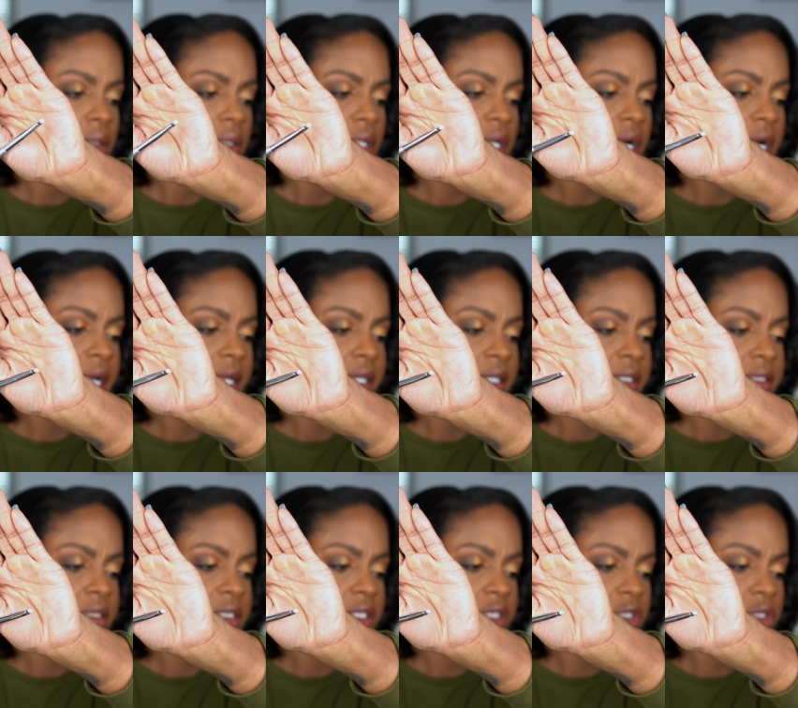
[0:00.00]
kind
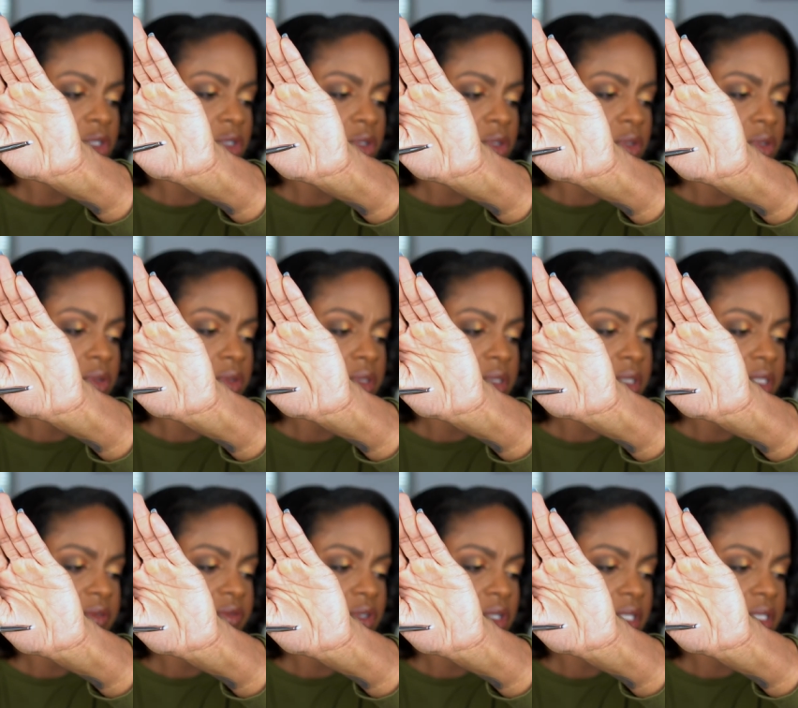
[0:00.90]
of to use,
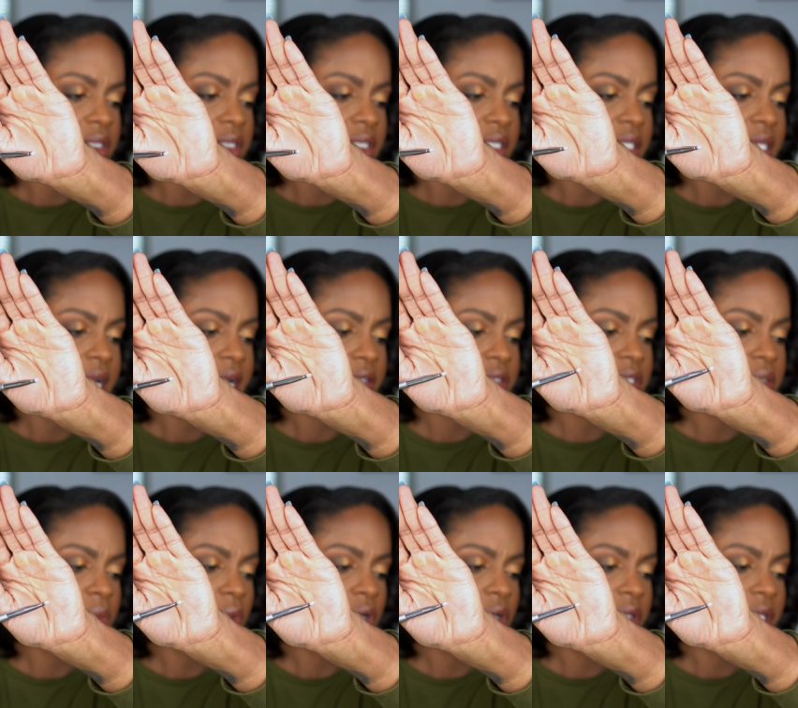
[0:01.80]
if you can see how
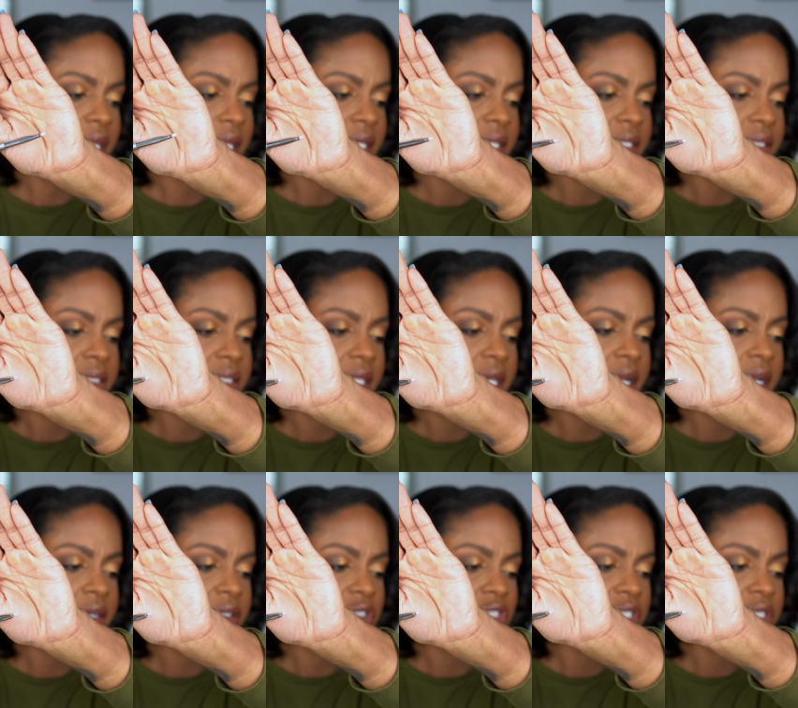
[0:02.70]
small that is
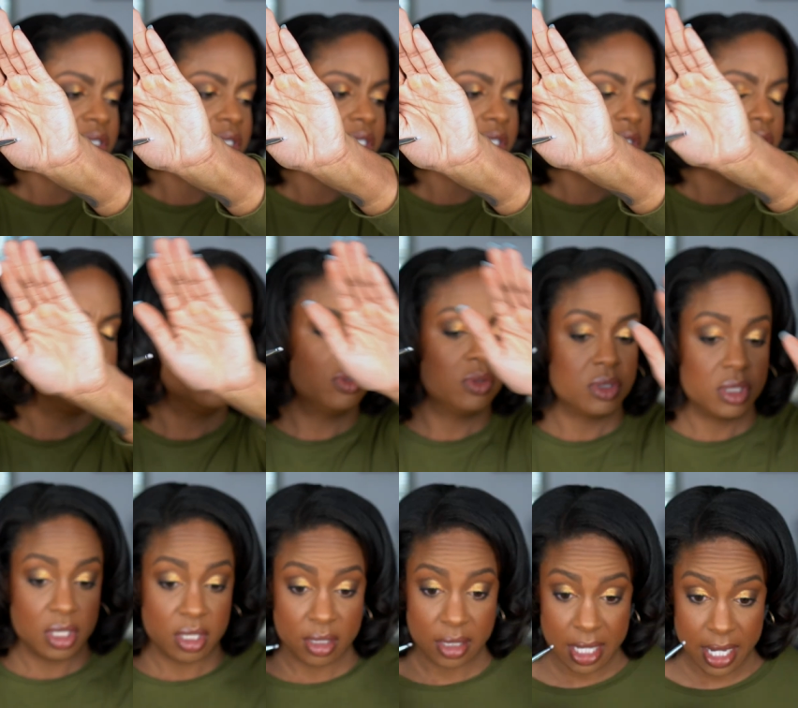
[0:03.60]
there, just to
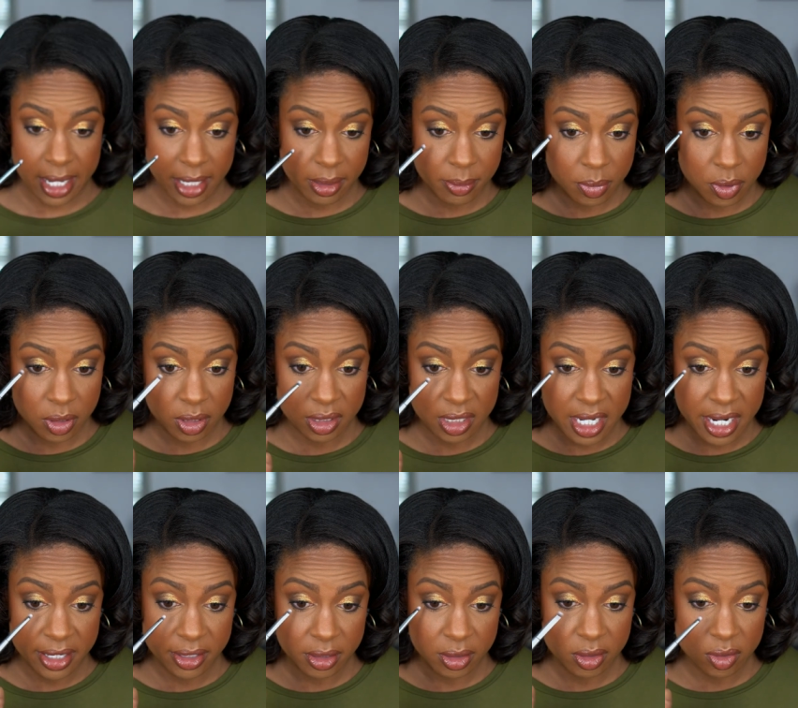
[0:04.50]
use to like put
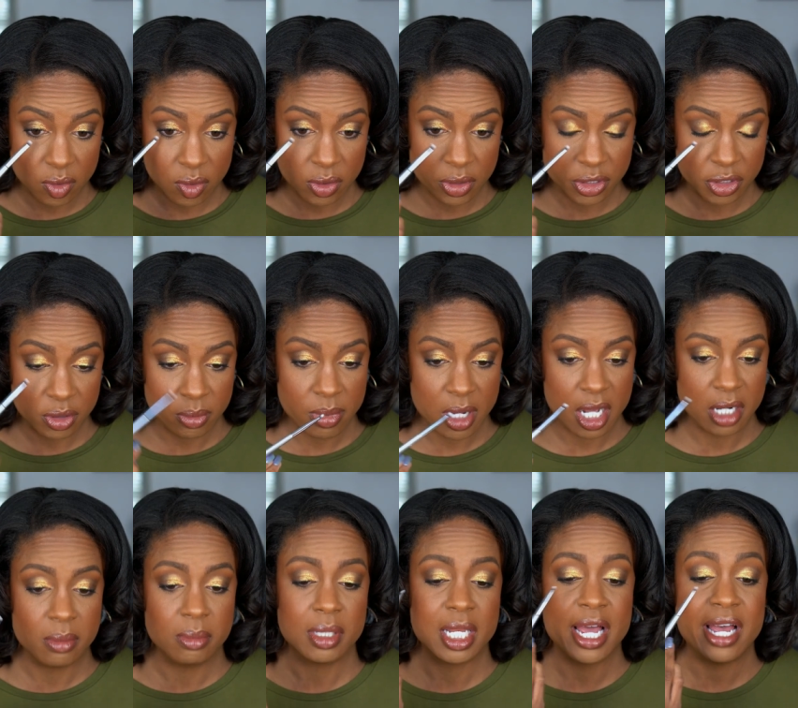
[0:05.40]
liner on your
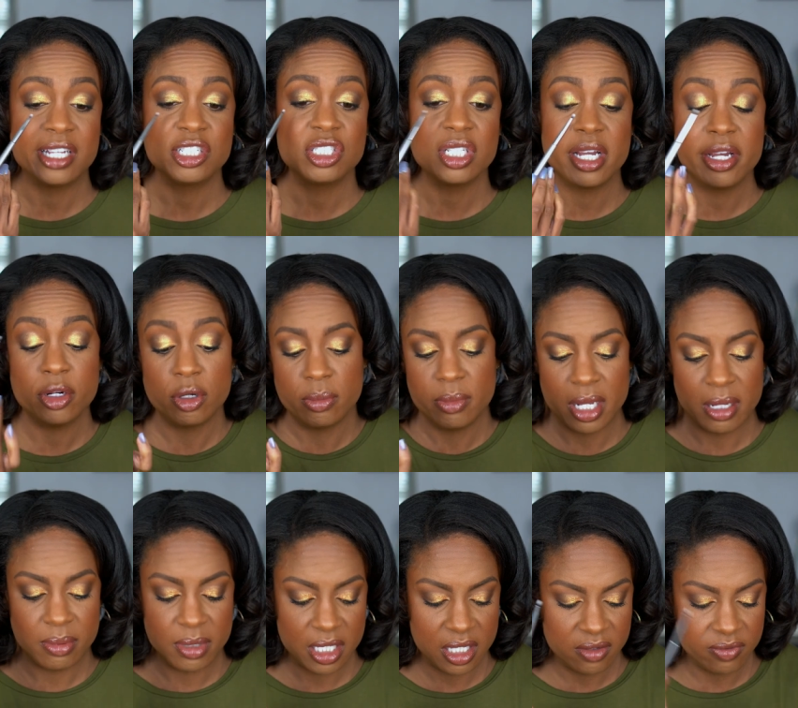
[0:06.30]
bottom lash line or
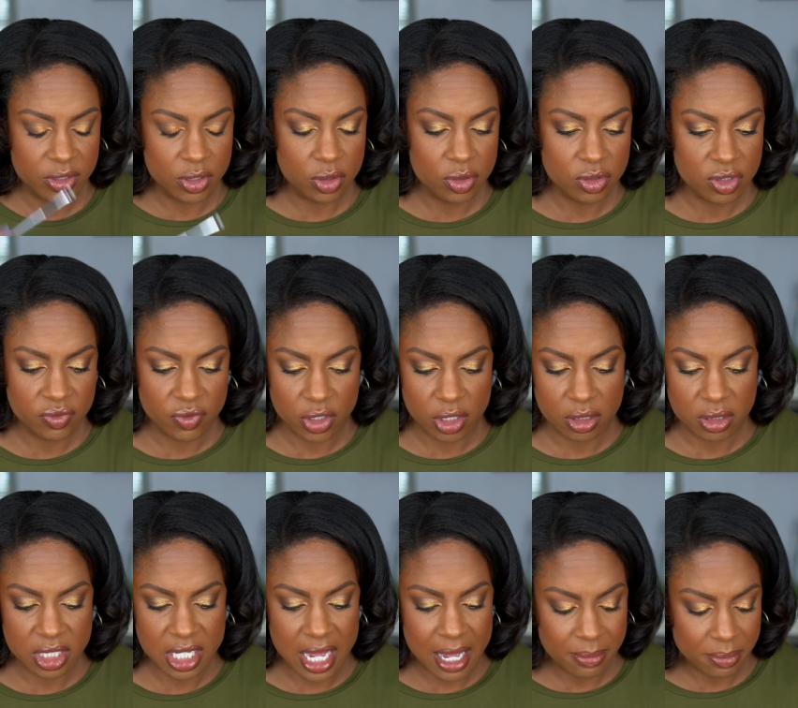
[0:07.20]
maybe even use for
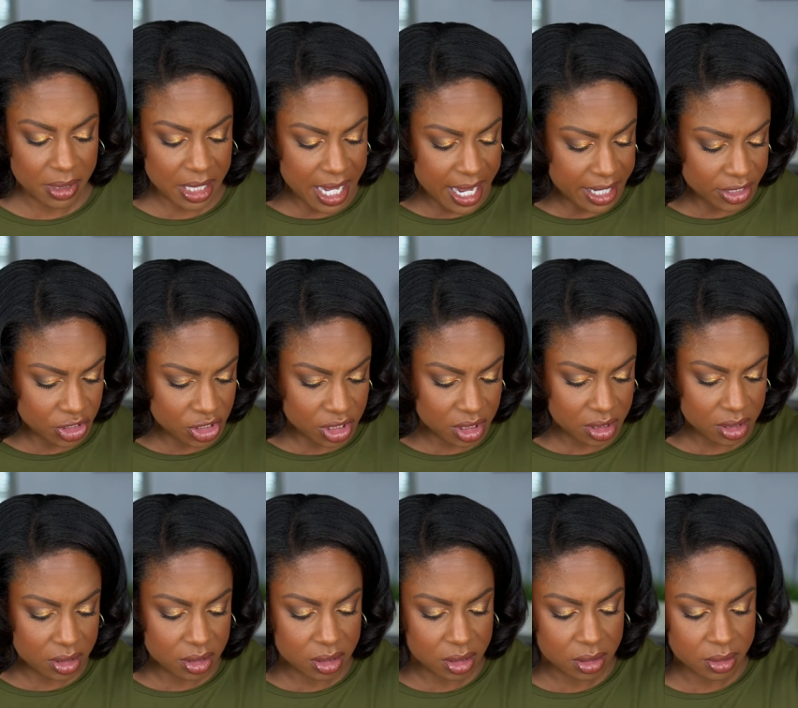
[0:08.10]
your top
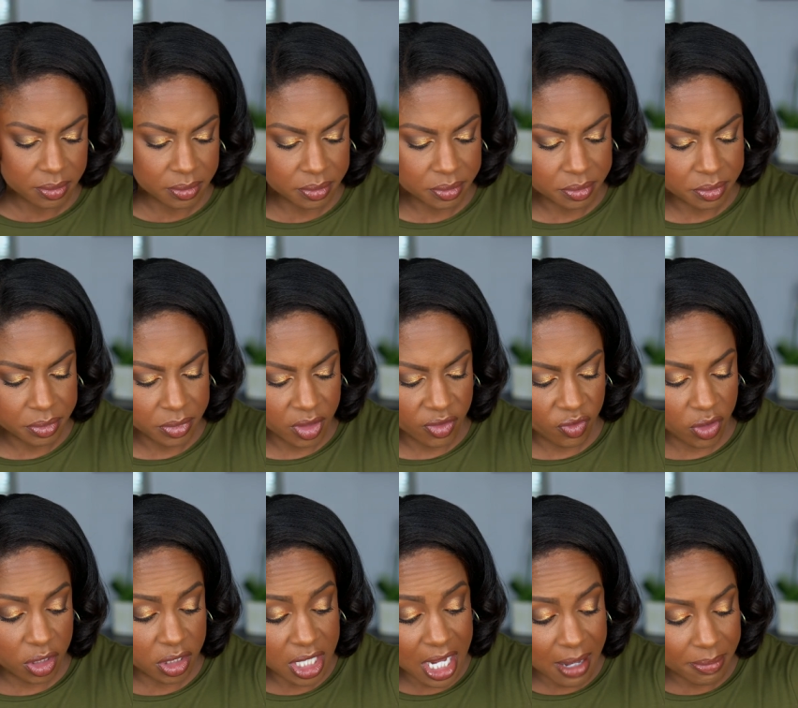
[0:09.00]
lashes,
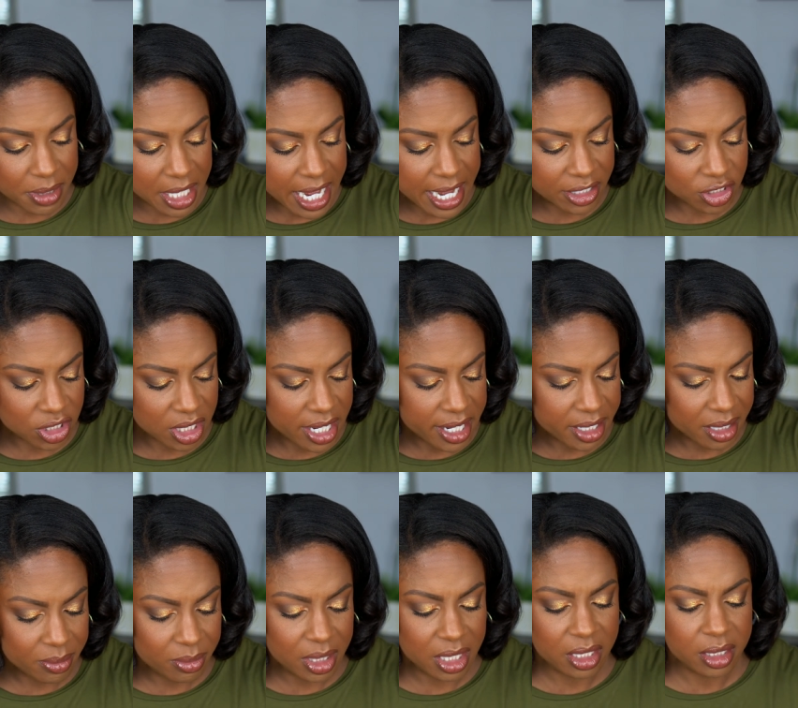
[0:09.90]
for your top lash
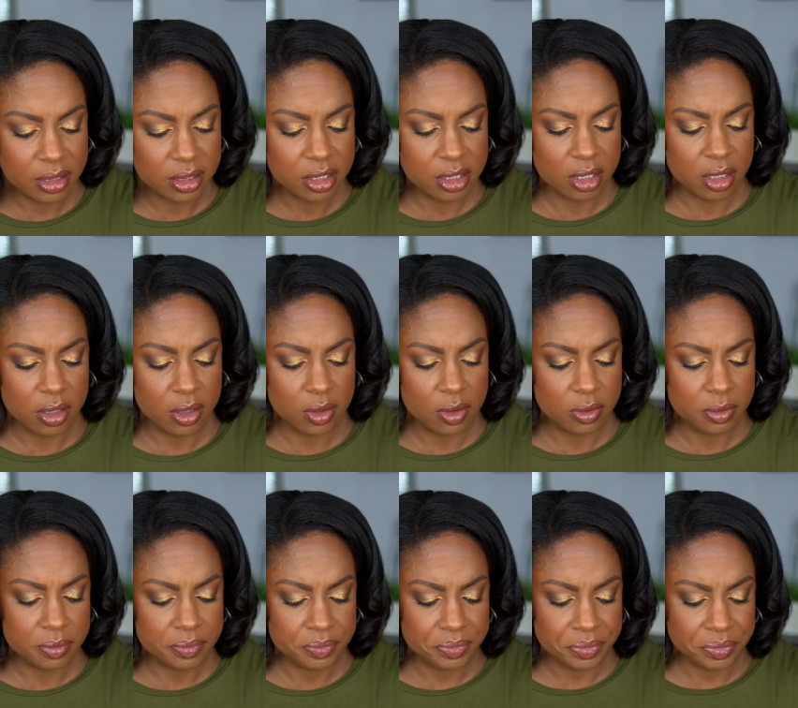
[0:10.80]
line, I mean.
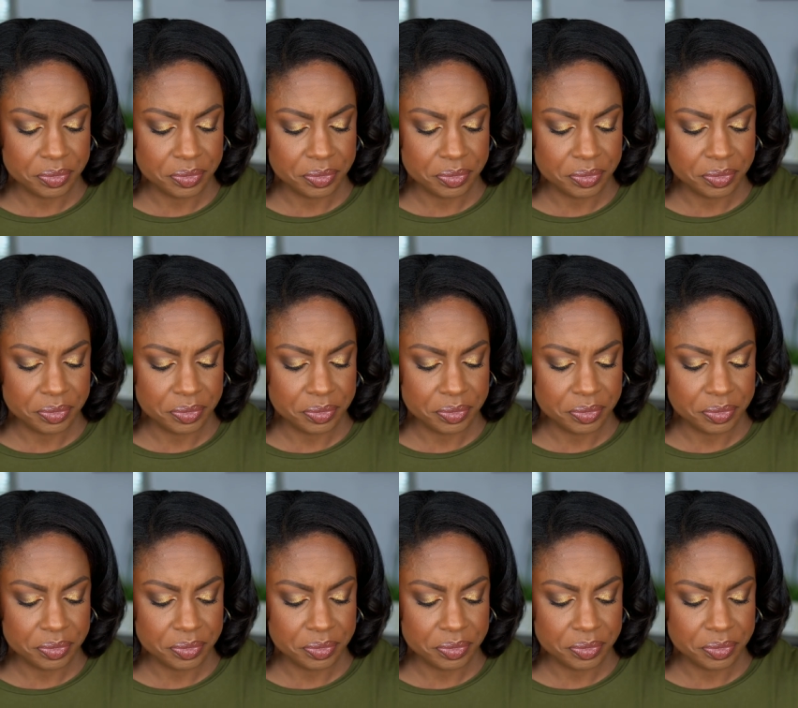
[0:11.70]
So